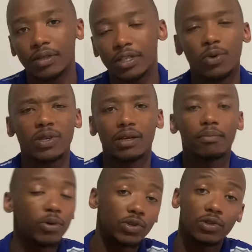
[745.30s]
deal with some
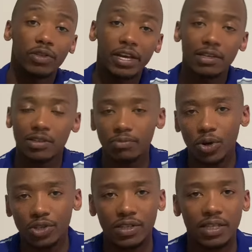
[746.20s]
personal things,
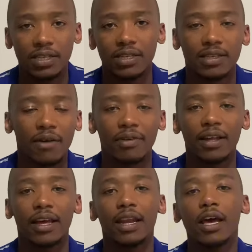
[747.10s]
emergencies and stuff
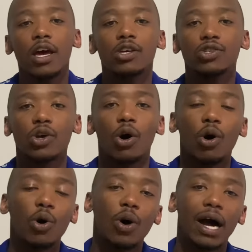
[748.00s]
like that,
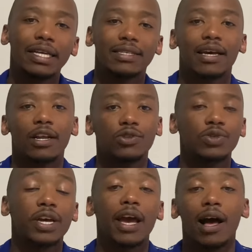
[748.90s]
so I decided
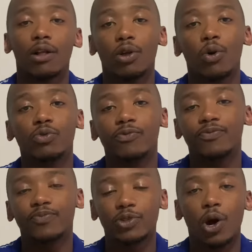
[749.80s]
today I'll go
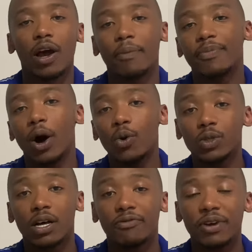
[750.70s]
stock up the
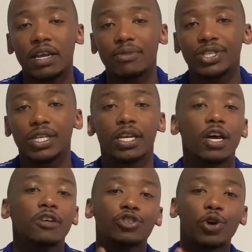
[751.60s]
hotel vending machine,
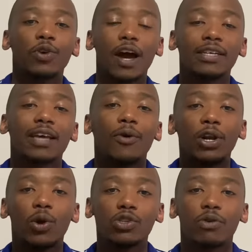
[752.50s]
show you guys how it
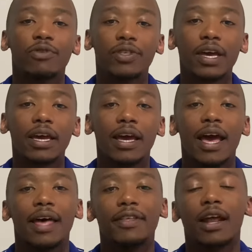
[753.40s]
looks over there,
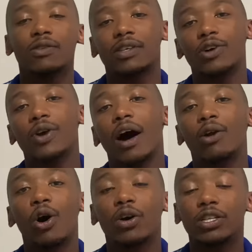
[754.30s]
and then I'll tell you how
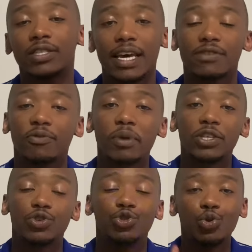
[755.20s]
long it takes for me
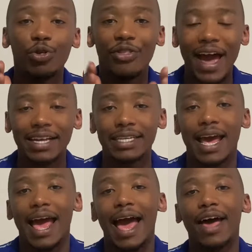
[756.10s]
to do that.
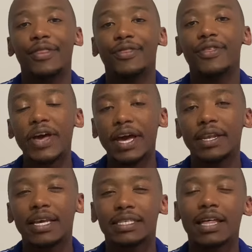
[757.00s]
And
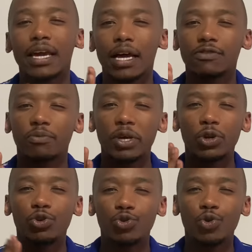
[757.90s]
then there's nothing else for me to
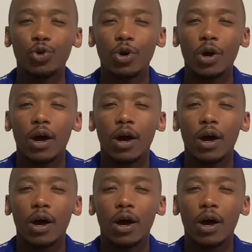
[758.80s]
do.